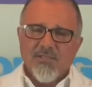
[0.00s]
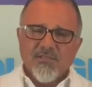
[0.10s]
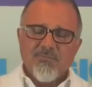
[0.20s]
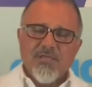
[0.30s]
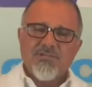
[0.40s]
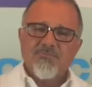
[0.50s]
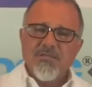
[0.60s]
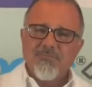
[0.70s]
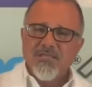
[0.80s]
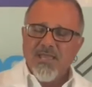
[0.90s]
The
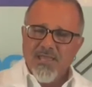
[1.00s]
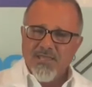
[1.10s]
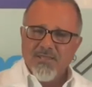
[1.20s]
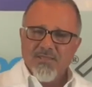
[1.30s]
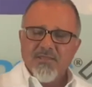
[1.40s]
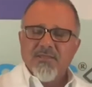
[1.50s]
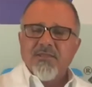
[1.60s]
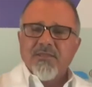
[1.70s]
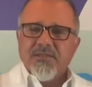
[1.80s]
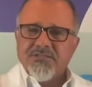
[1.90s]
BHB-BA
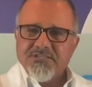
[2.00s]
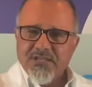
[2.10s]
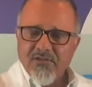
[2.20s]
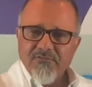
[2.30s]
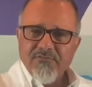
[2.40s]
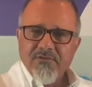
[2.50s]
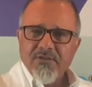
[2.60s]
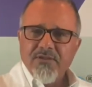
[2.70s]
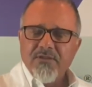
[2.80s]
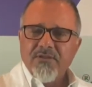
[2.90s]
itself
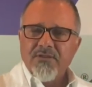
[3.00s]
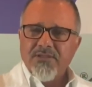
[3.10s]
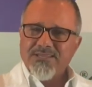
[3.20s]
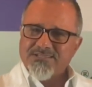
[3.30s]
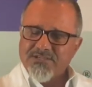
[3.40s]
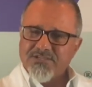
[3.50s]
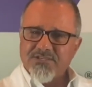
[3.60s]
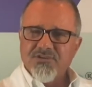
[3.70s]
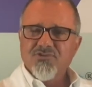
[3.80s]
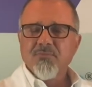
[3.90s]
is the
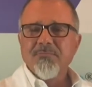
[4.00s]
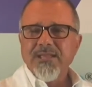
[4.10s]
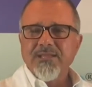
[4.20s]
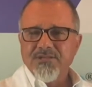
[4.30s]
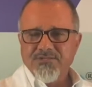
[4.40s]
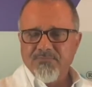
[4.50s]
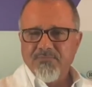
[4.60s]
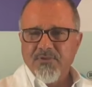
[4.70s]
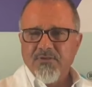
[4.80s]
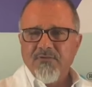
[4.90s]
central mechanism
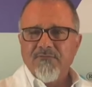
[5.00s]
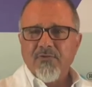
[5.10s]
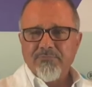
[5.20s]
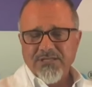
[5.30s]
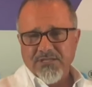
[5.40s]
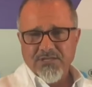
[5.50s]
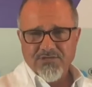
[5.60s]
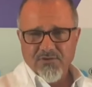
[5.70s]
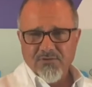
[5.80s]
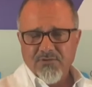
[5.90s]
for
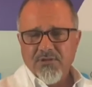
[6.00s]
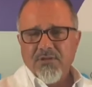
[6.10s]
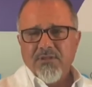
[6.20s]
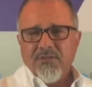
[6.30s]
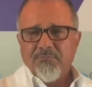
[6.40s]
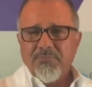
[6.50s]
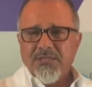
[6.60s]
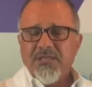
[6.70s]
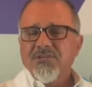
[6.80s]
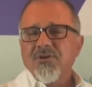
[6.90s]
B-KETO.
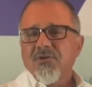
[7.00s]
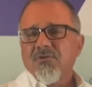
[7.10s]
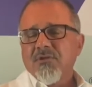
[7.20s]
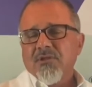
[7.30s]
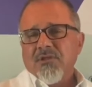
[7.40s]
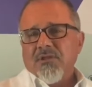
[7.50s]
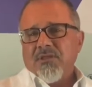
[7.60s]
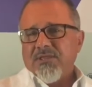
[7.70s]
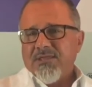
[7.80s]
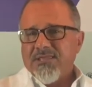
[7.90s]
B-KETO
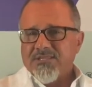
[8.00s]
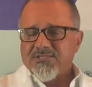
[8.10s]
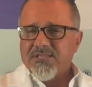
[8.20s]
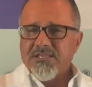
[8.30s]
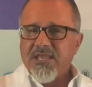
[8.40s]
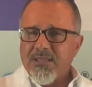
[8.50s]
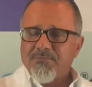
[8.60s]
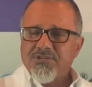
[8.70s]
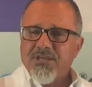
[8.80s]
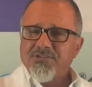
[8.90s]
is
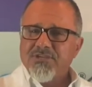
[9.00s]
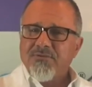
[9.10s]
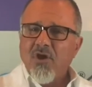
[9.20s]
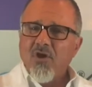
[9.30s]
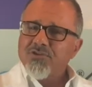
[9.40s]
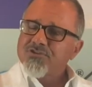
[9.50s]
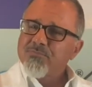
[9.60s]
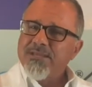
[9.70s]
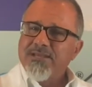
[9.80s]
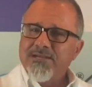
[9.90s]
game-changing also
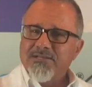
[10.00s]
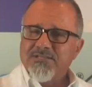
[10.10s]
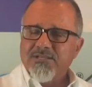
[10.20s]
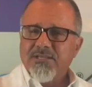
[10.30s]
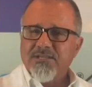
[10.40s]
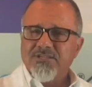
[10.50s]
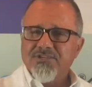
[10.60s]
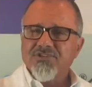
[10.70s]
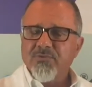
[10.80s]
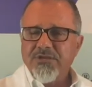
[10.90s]
because it is
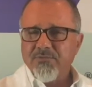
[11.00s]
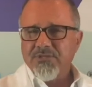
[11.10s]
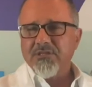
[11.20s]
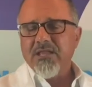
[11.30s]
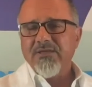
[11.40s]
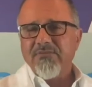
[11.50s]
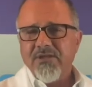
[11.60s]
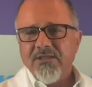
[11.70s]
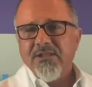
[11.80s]
sweetened with glyvia.